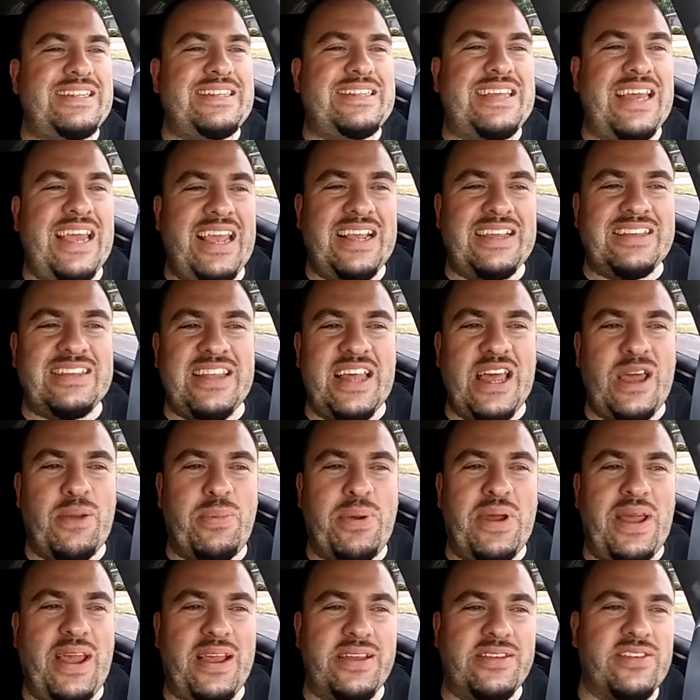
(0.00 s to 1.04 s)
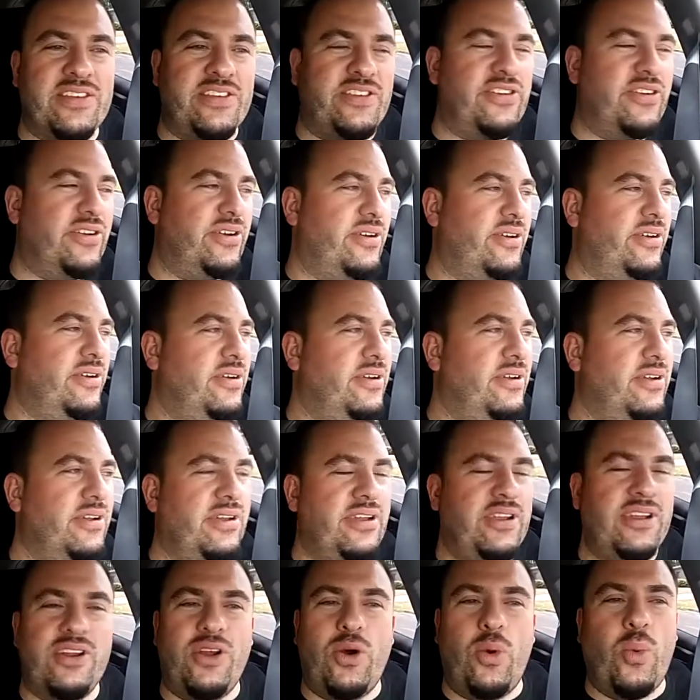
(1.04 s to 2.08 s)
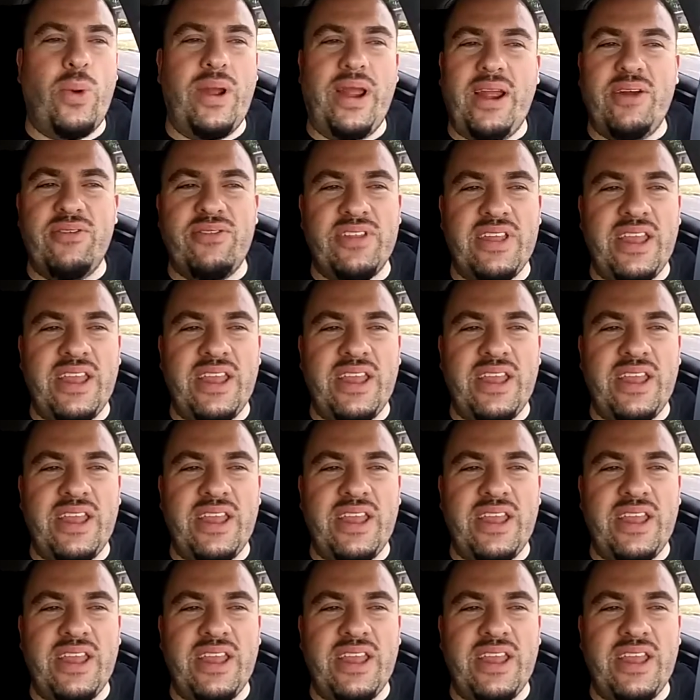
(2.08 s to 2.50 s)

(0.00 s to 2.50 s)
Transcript: takes that passenger, wherever